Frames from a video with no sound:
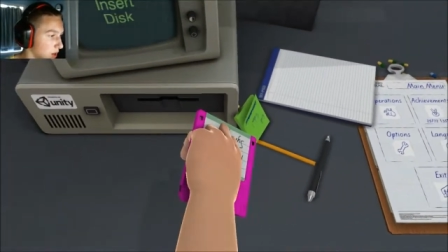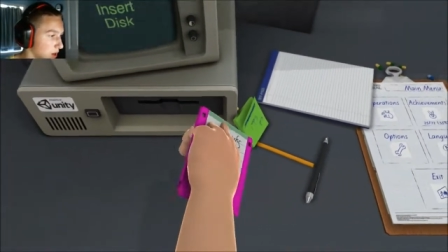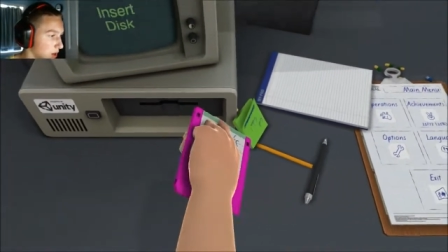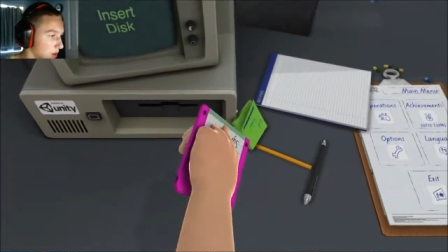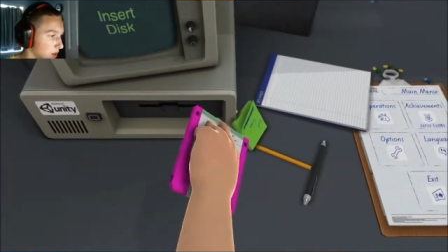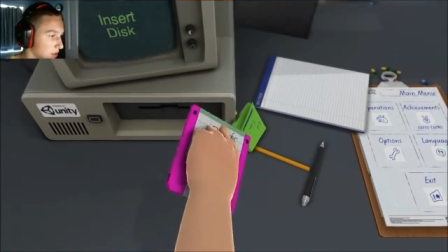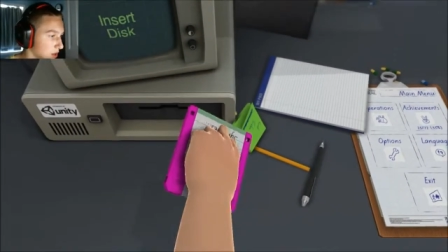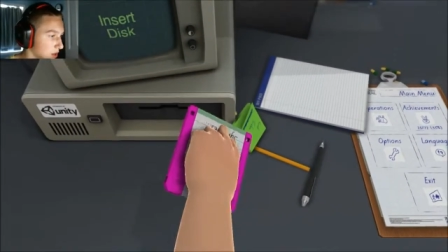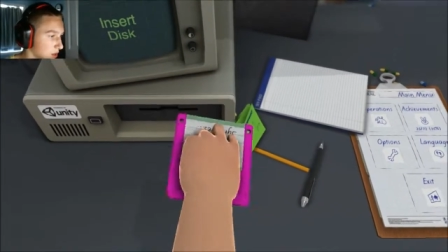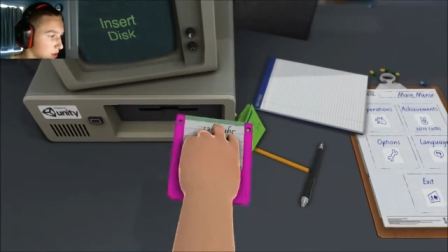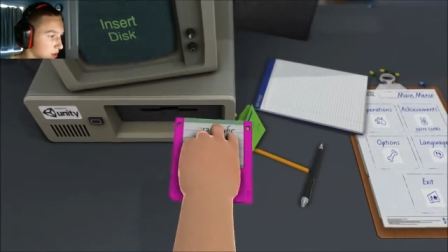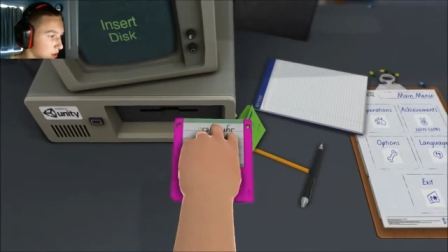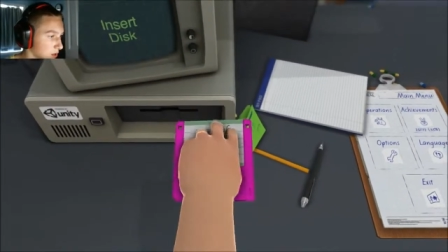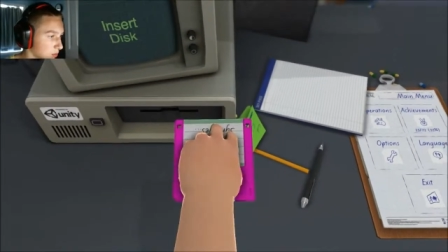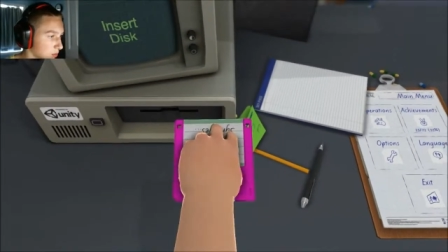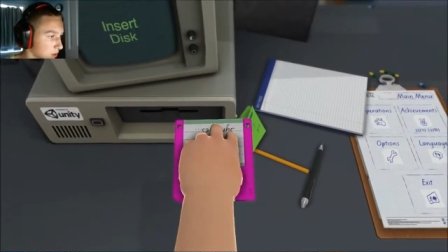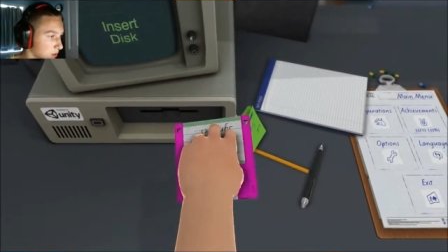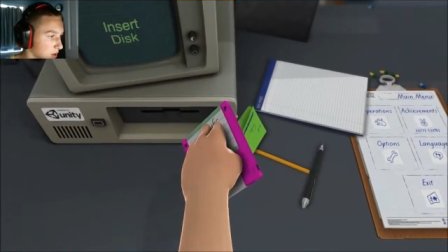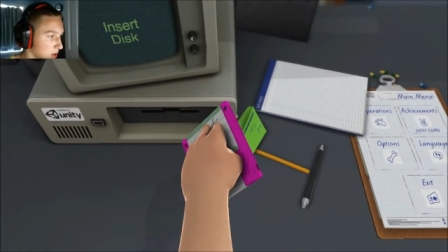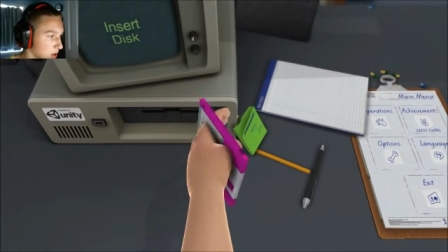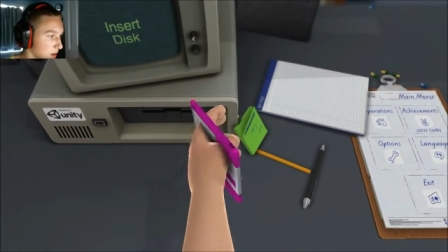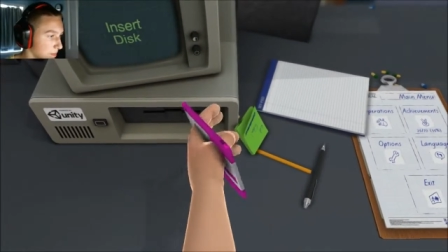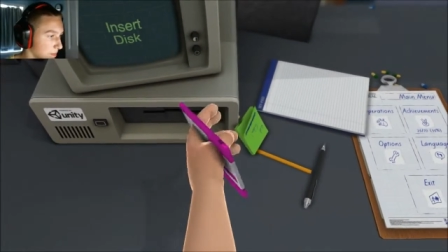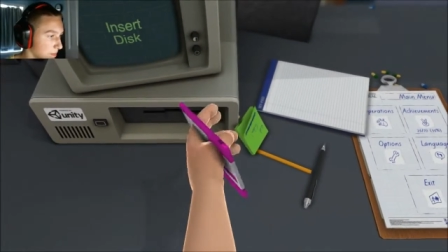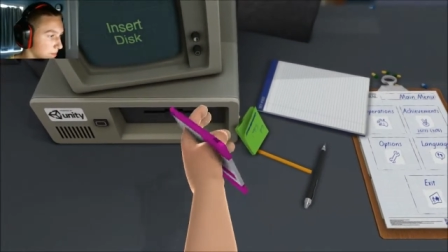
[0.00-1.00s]
I think that's
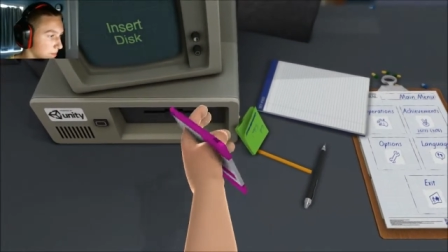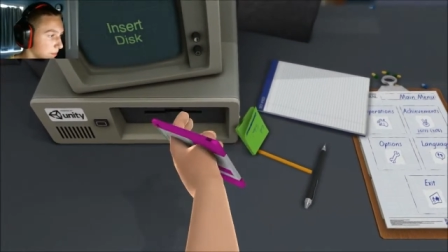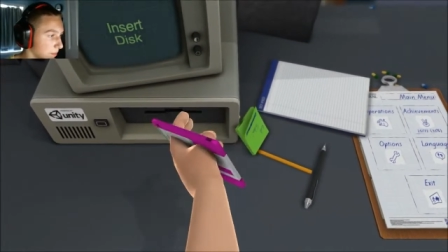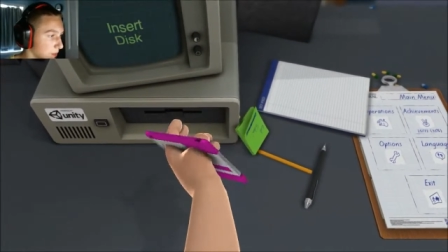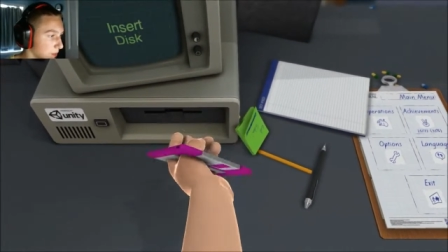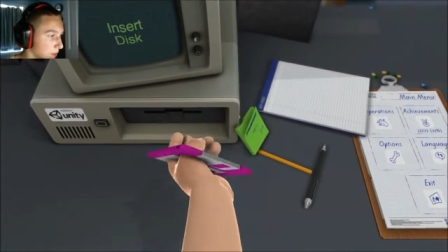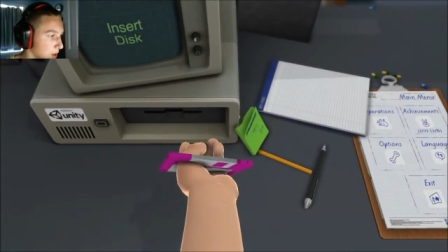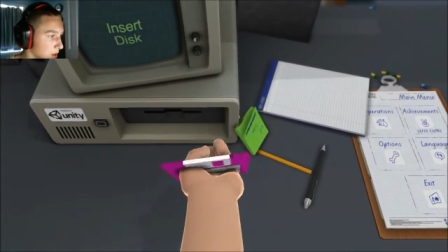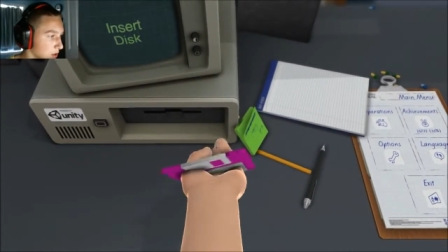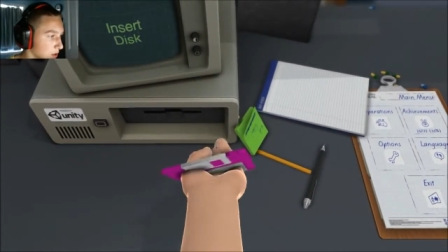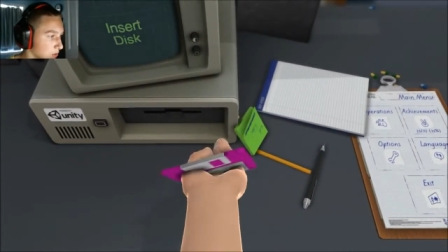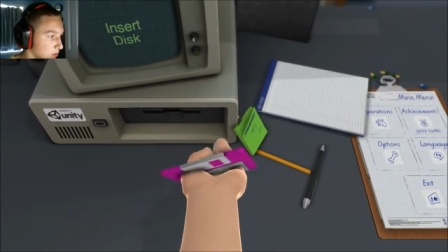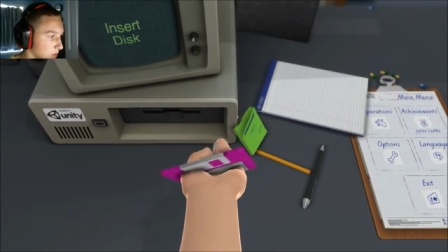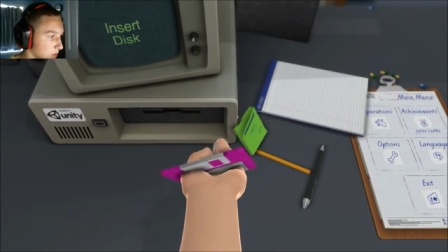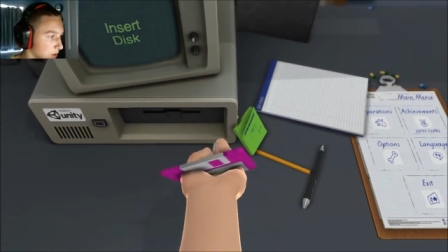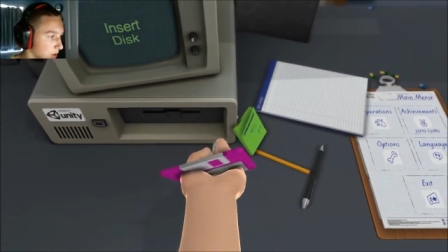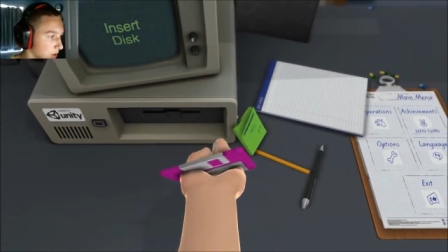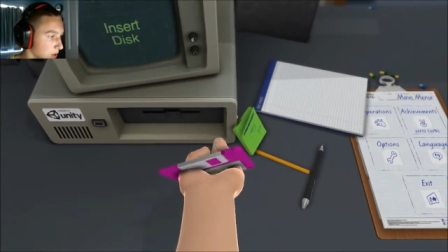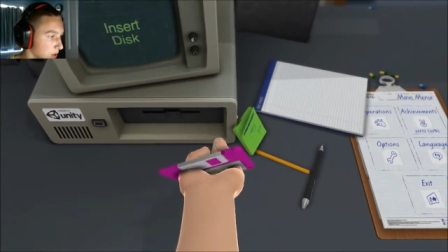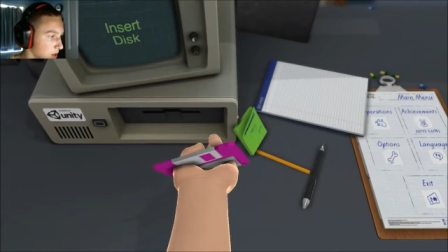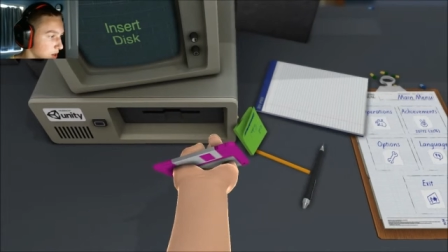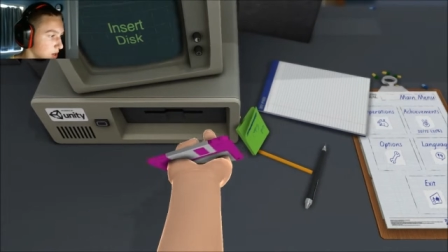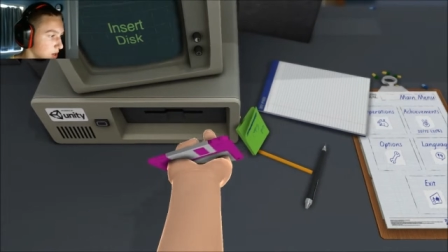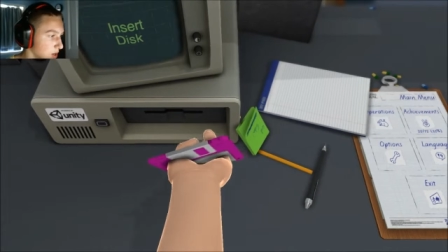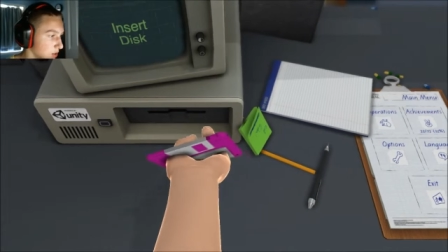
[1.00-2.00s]
what, yep, that's what it
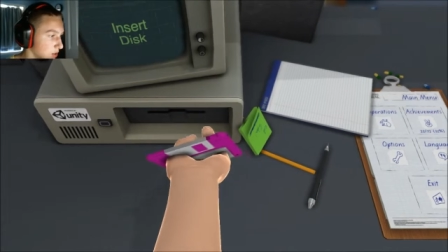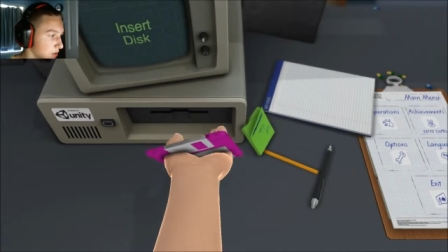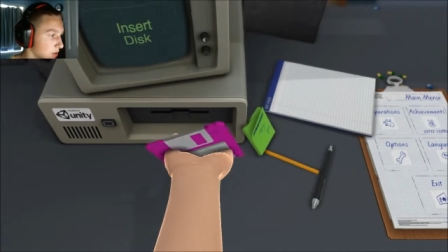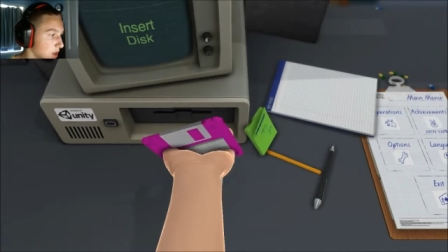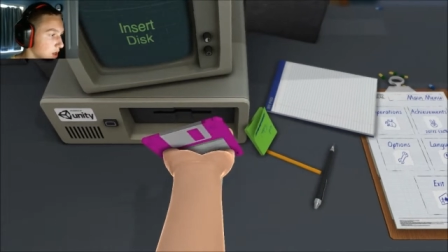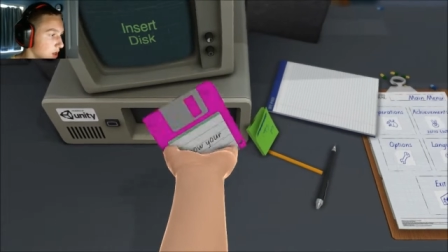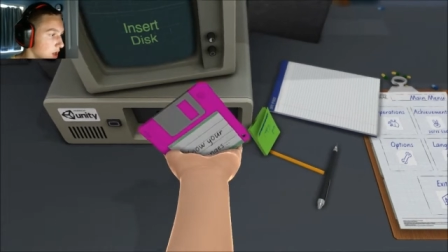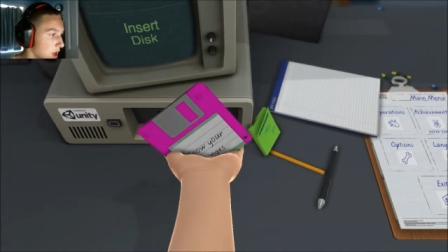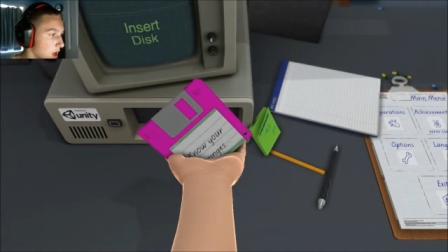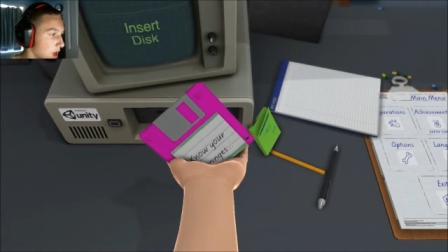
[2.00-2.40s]
is.